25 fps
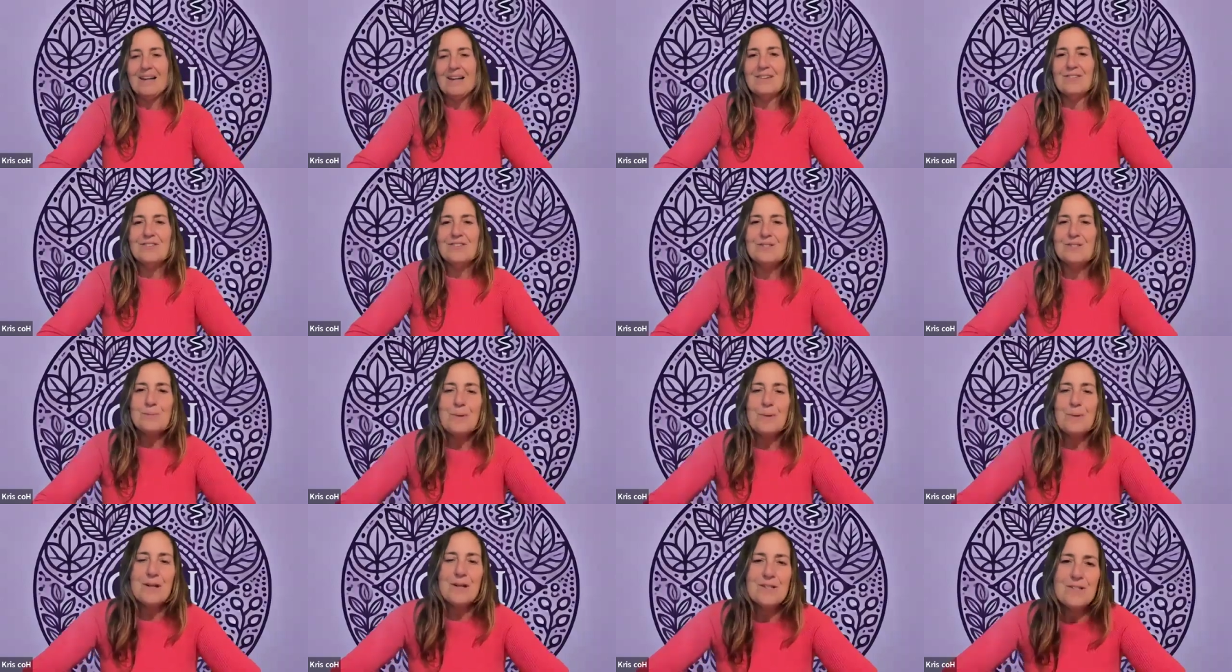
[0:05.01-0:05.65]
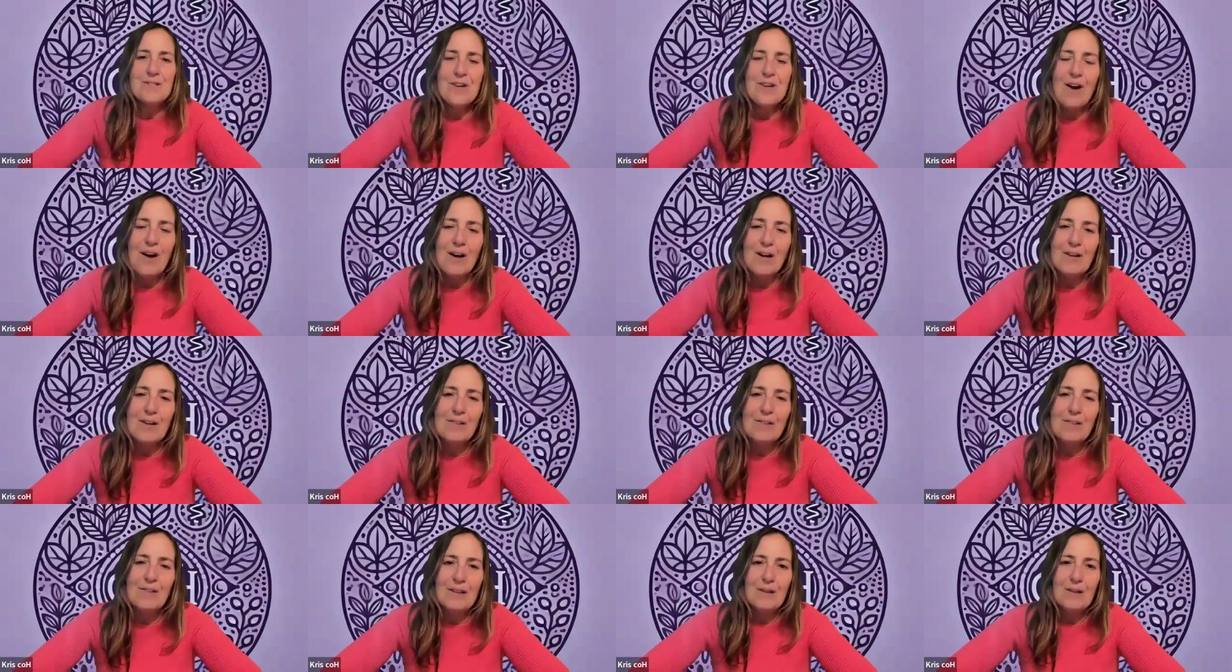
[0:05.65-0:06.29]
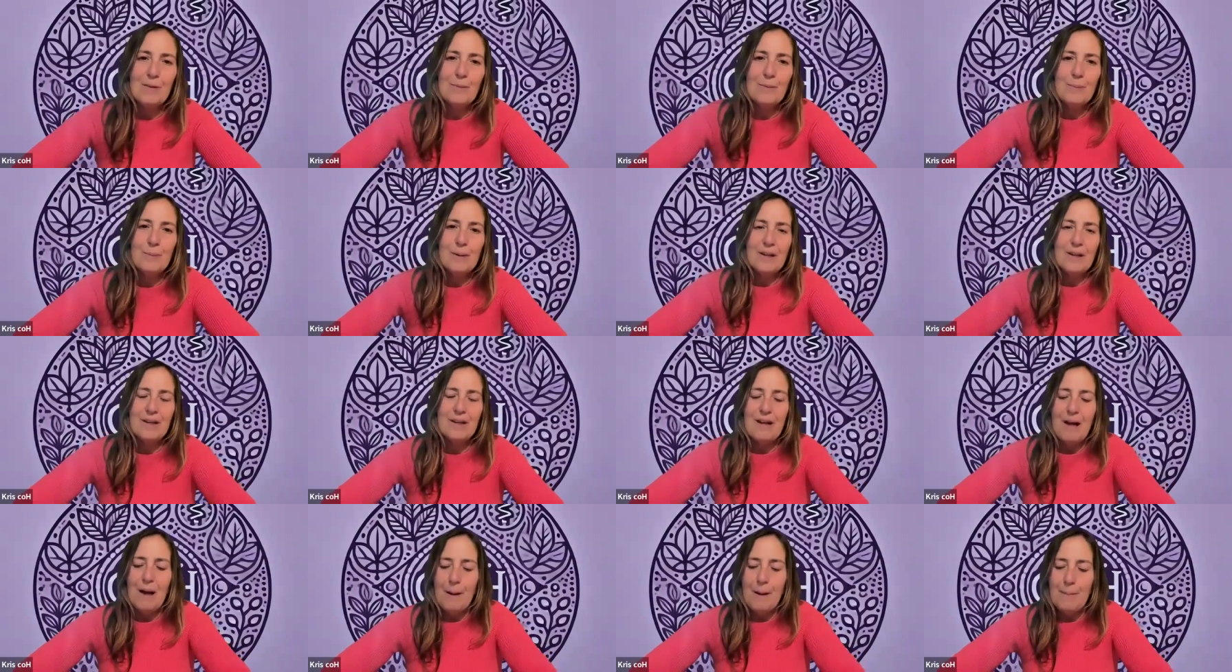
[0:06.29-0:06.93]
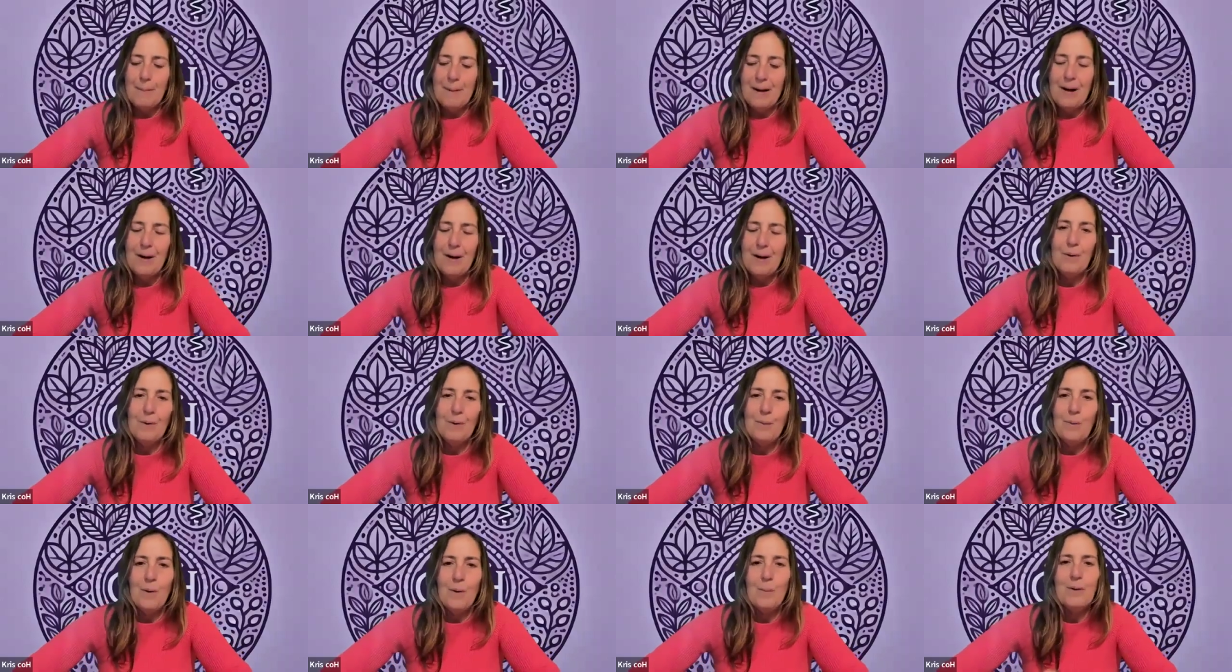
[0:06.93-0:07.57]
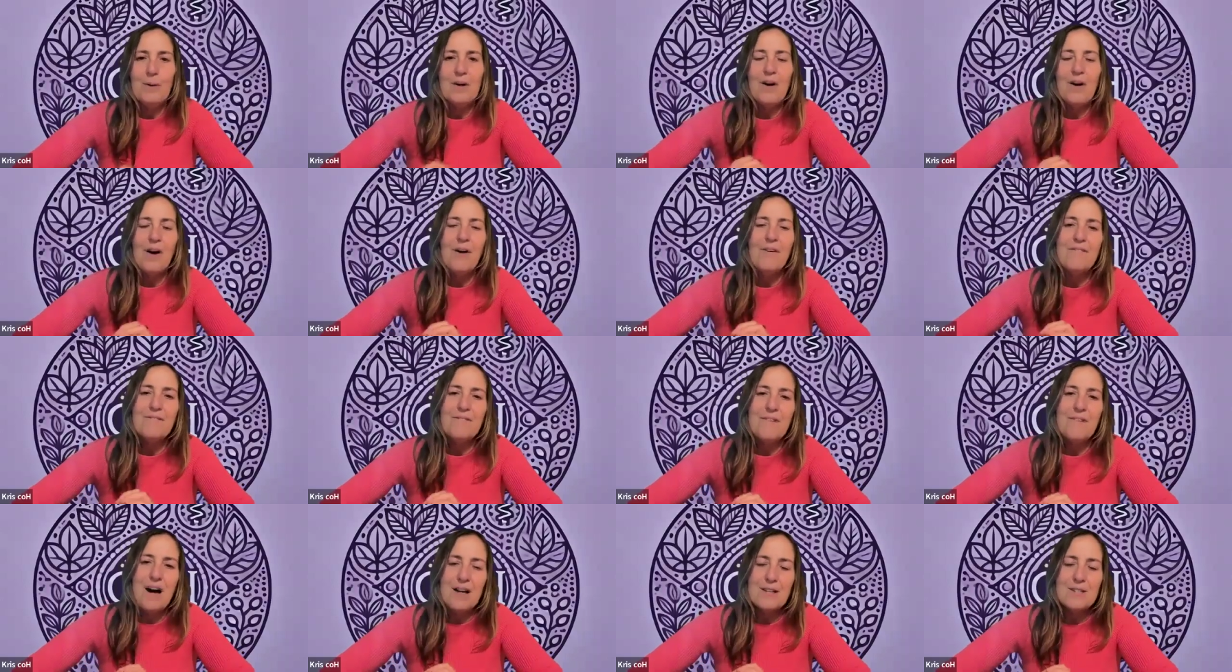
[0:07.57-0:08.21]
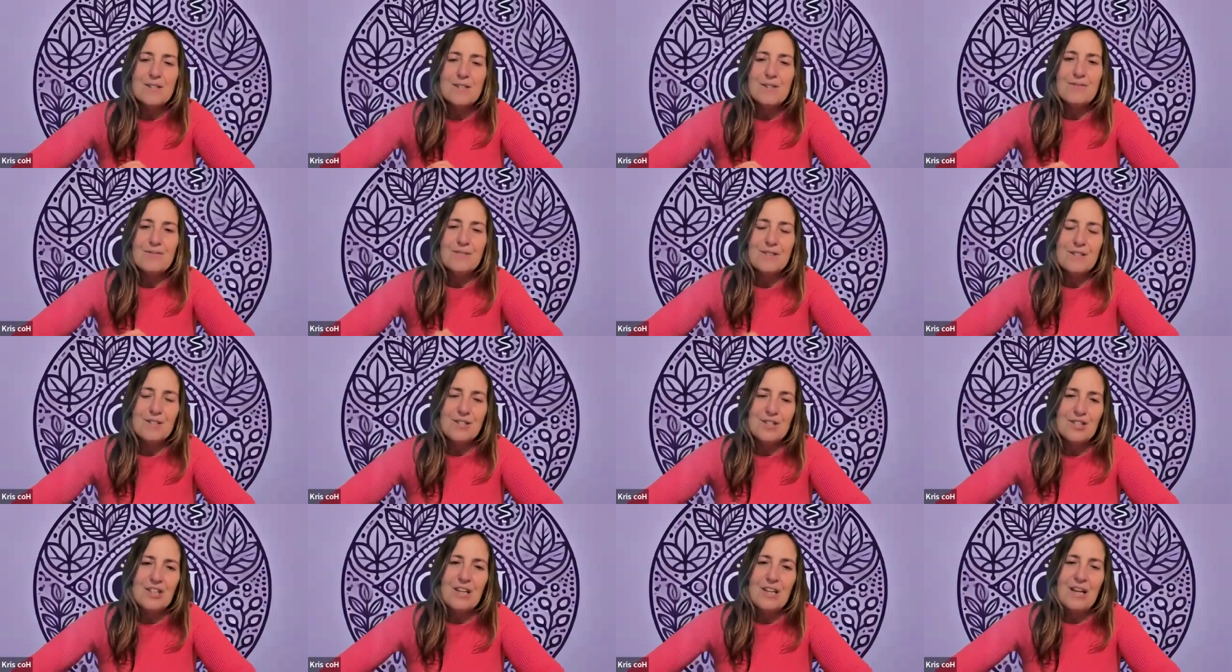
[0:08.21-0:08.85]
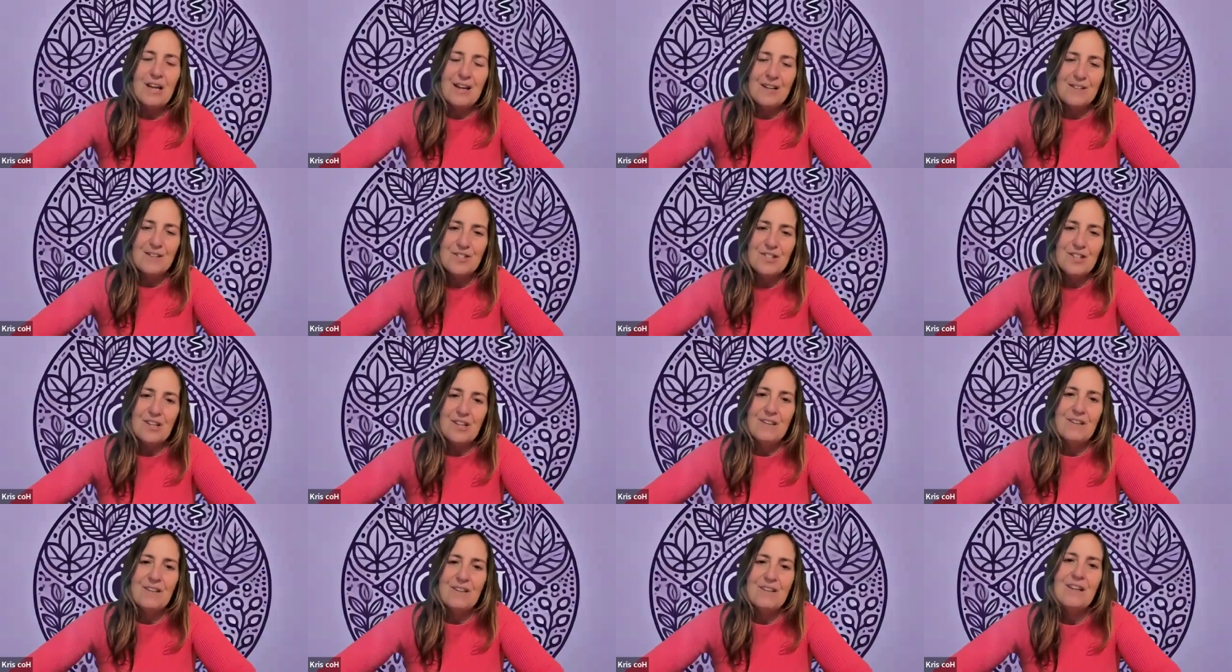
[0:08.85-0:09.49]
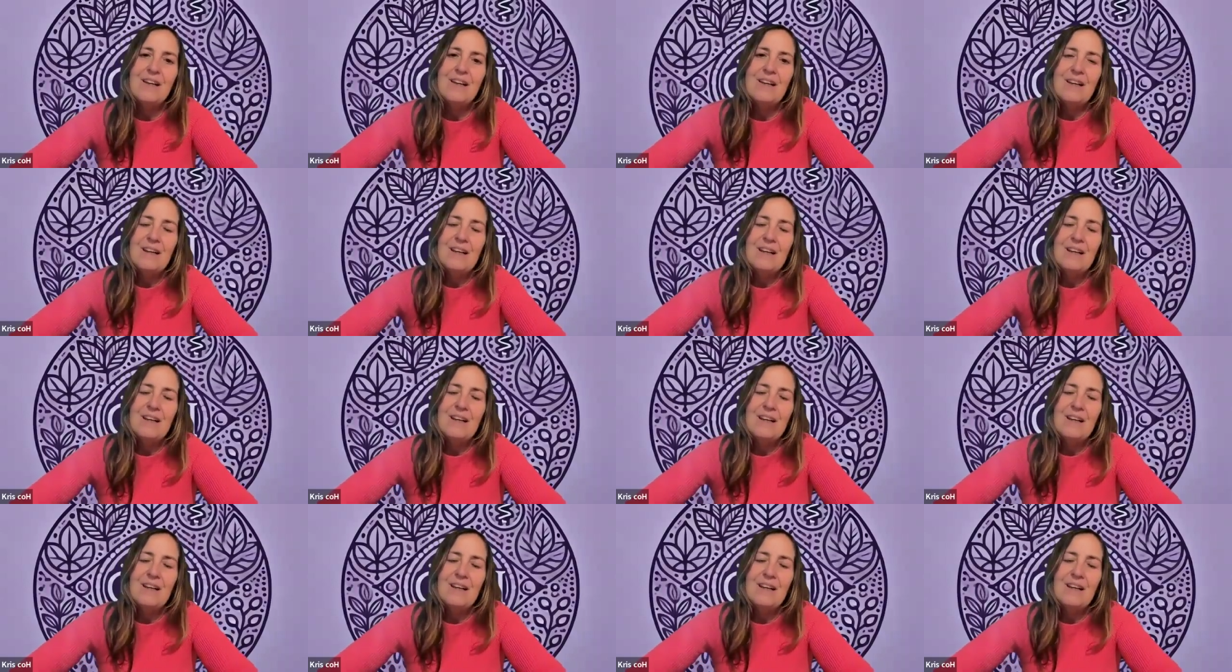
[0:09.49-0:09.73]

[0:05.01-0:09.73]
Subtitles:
I just want to talk a little bit about what we call Vata vitiation